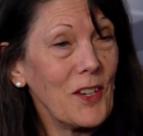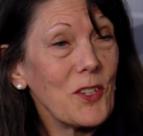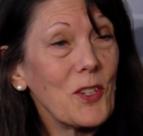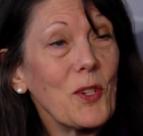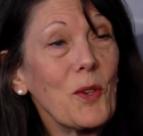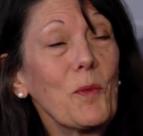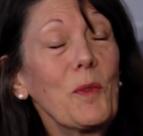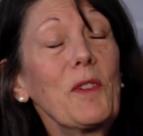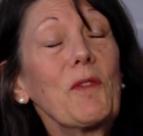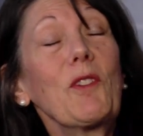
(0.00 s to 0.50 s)

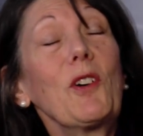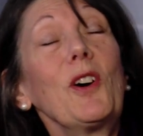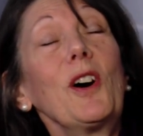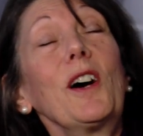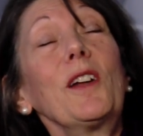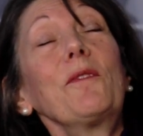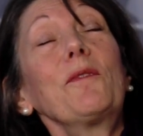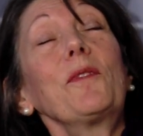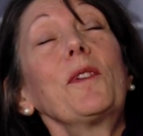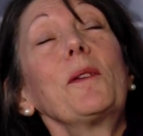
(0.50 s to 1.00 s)
so we've
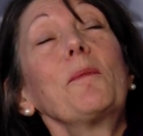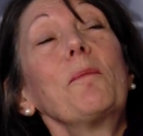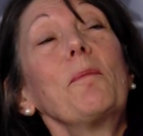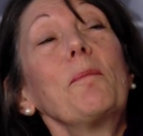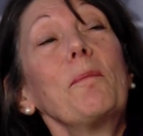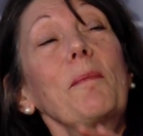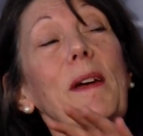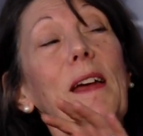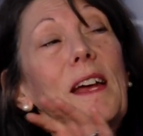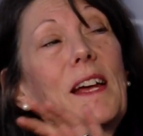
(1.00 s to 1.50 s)
gone from
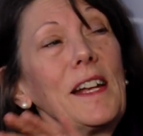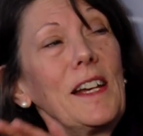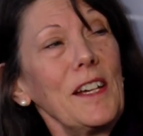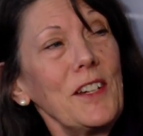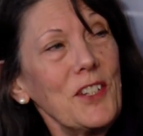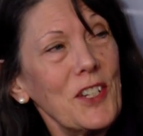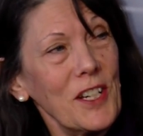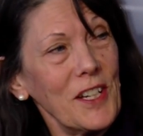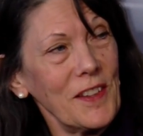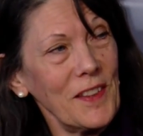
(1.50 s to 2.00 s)

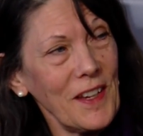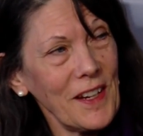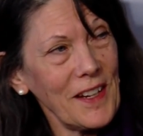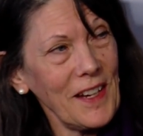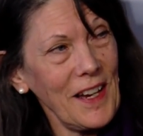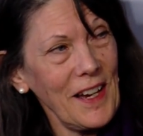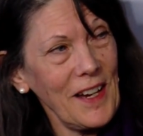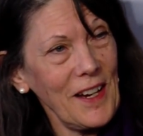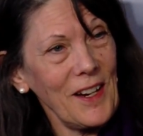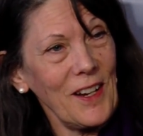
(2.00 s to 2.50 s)
managing the
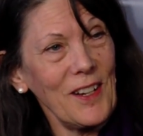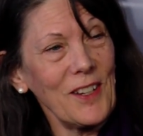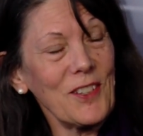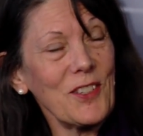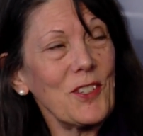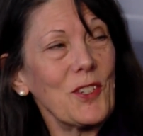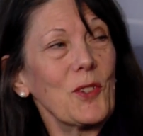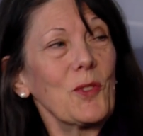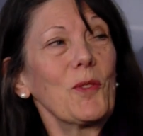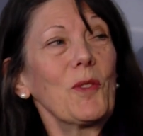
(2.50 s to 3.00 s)

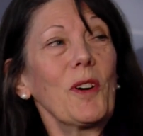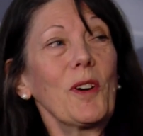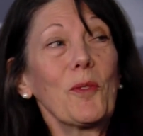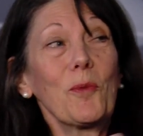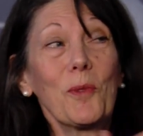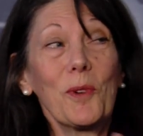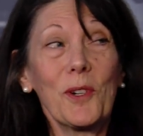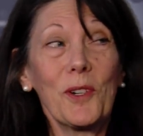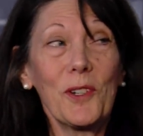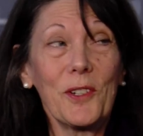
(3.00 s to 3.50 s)
chaos to a
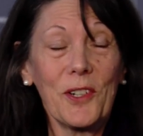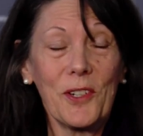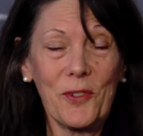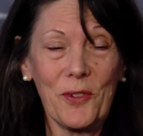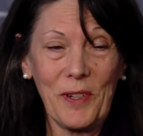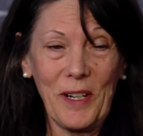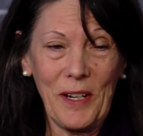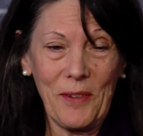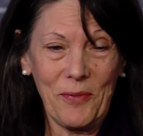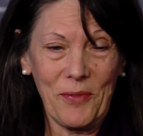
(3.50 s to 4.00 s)
world
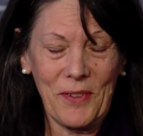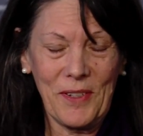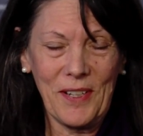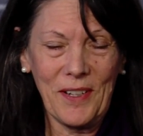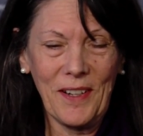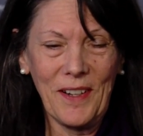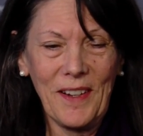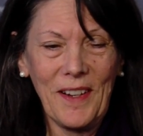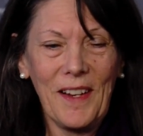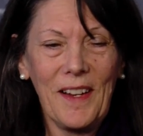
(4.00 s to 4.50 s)
adrift.